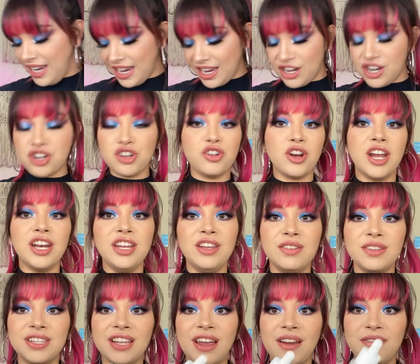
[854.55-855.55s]
and I try to
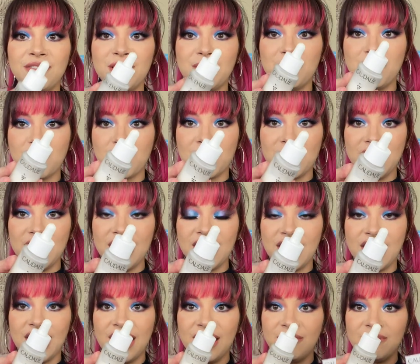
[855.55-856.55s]
use it every morning and
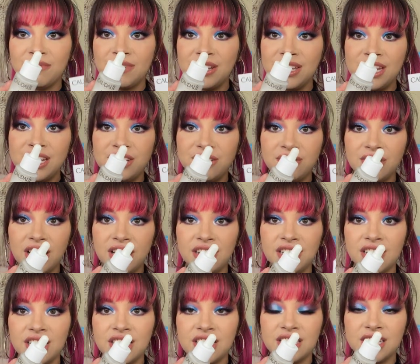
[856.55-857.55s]
I really do like
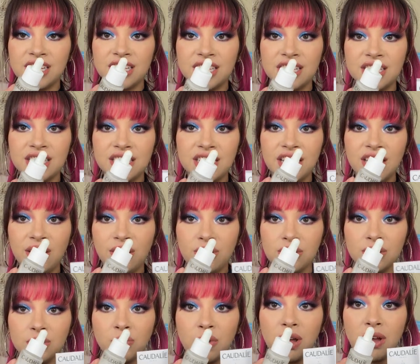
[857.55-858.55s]
the consistency. It
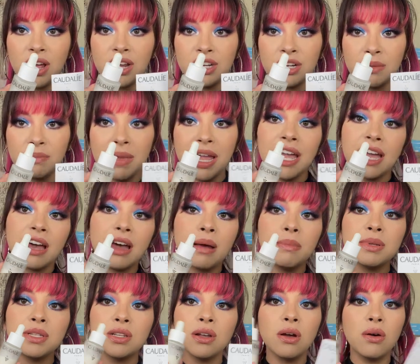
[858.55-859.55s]
goes well under
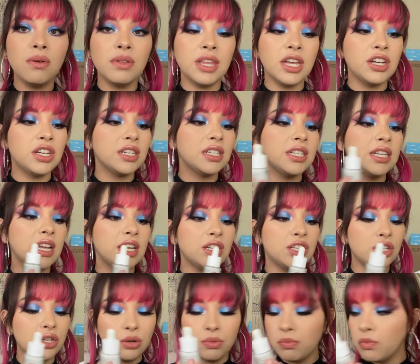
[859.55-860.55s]
makeup. So they just sent
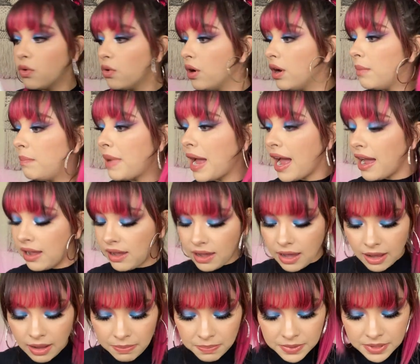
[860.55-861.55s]
two more
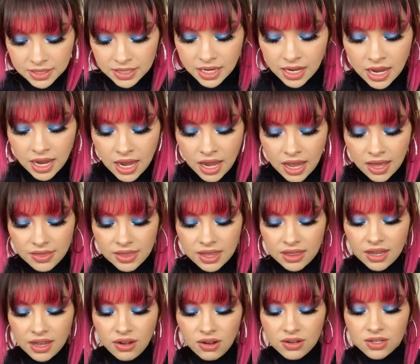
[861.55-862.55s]
backups. And then
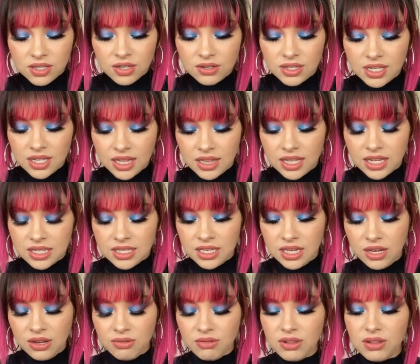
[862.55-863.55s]
they also sent this
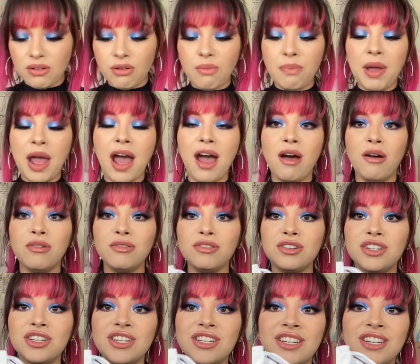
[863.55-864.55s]
cute little
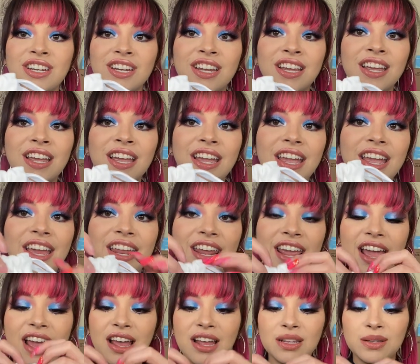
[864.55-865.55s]
pouch and it
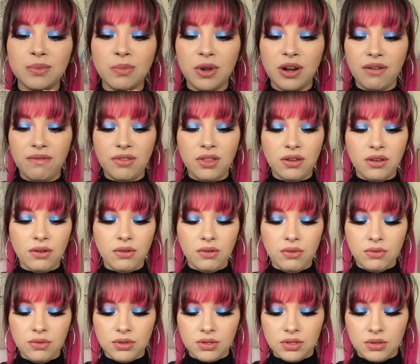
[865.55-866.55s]
has one of
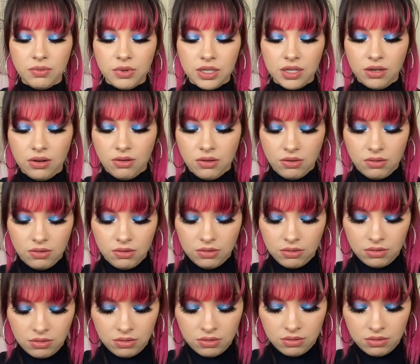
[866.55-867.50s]
those, what's it called?